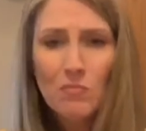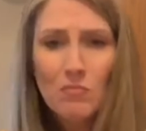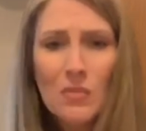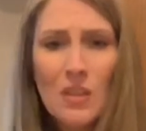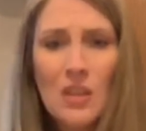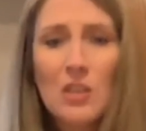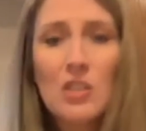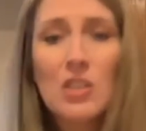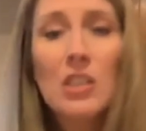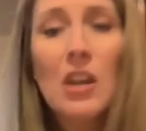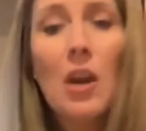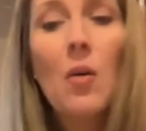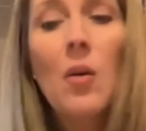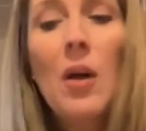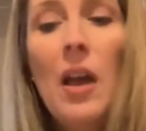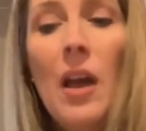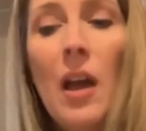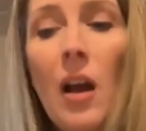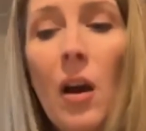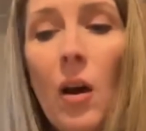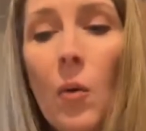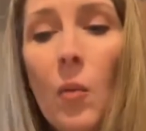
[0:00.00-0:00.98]
So
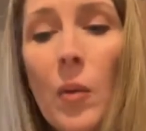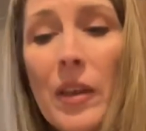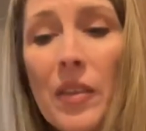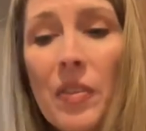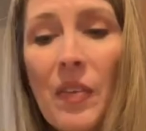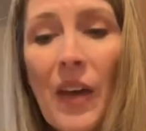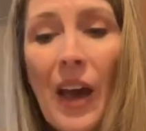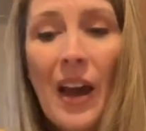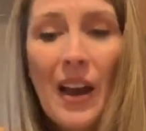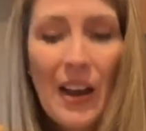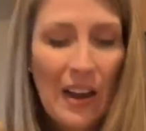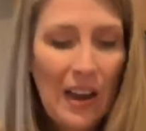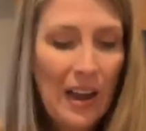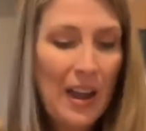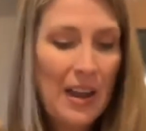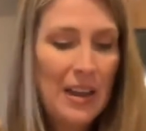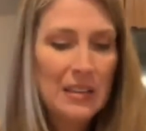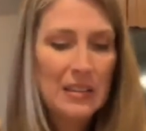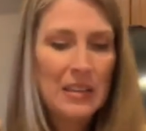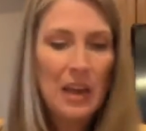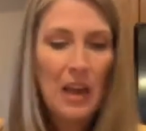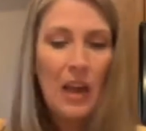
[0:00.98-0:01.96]
with that, guys,